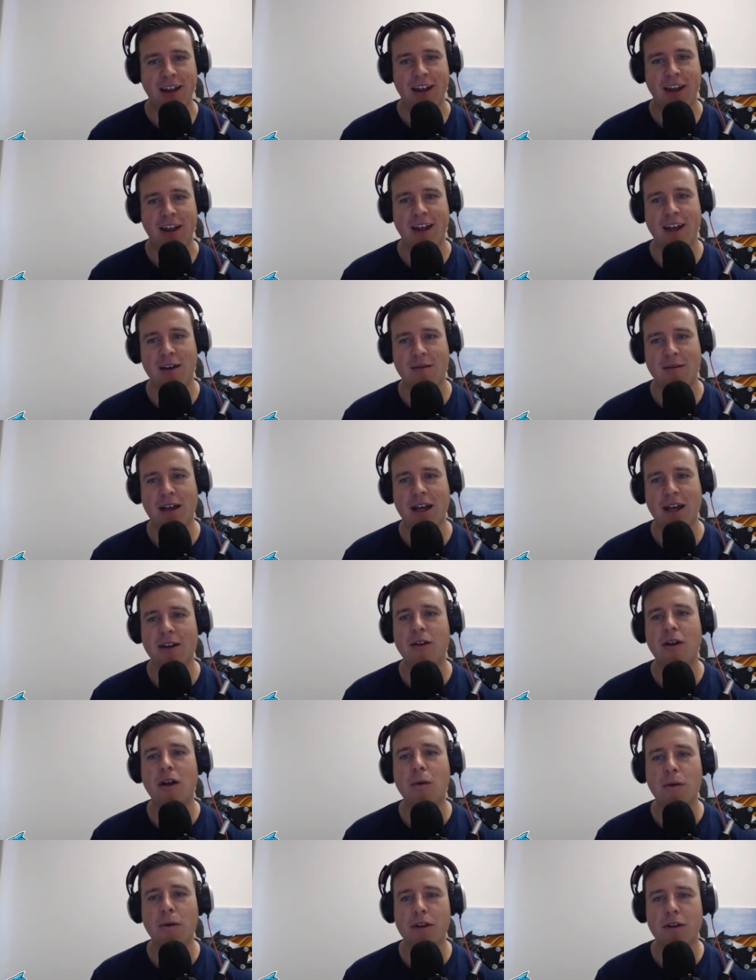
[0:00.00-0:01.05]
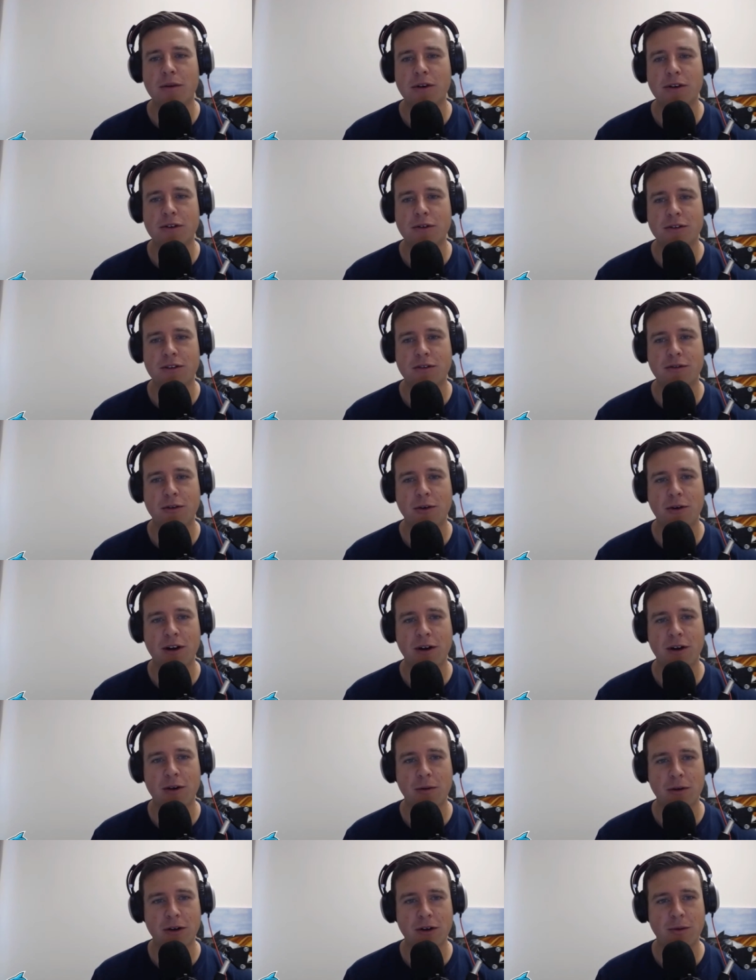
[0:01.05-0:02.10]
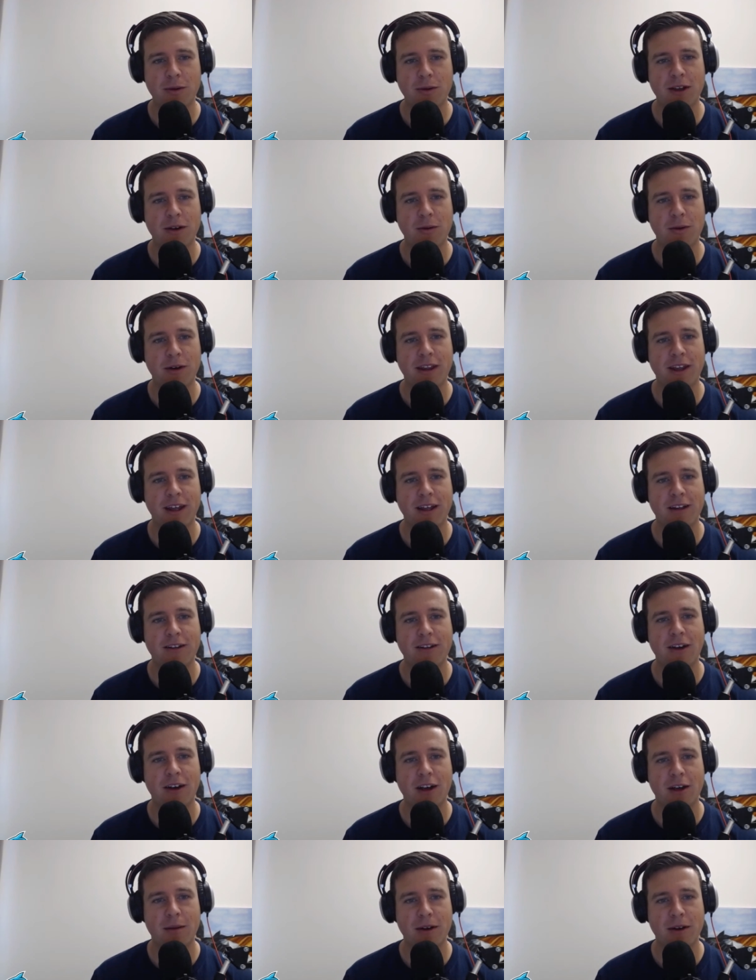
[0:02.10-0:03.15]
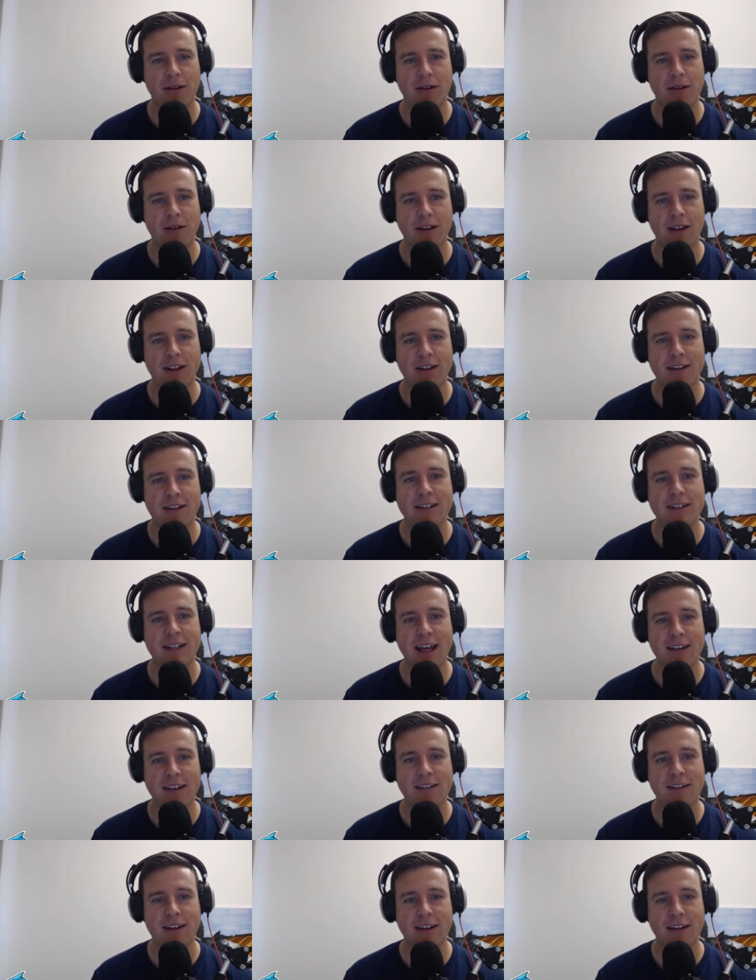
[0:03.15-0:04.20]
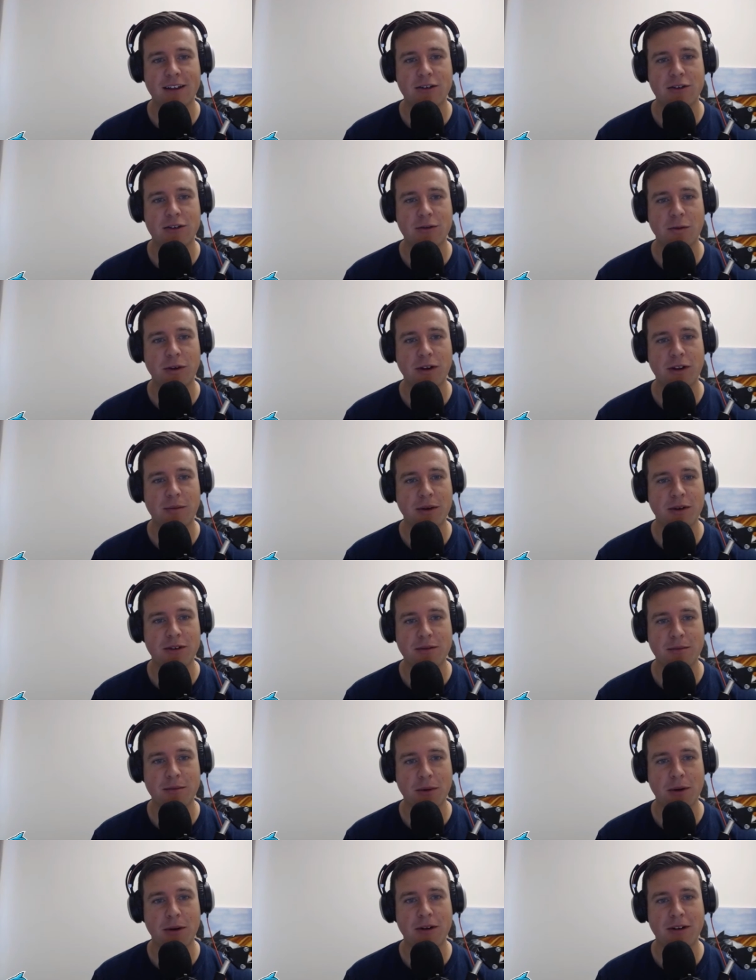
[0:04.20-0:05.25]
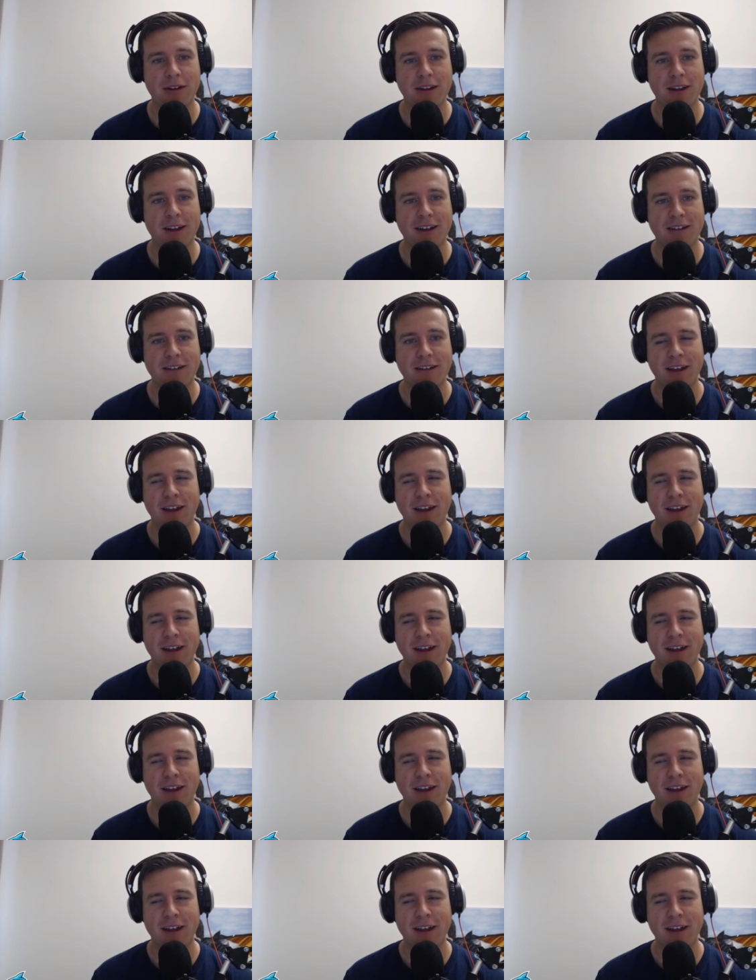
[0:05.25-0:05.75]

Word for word: Um, and one of the books was the Four Hour Work Week, where they talk about the the testing is one of the most important things.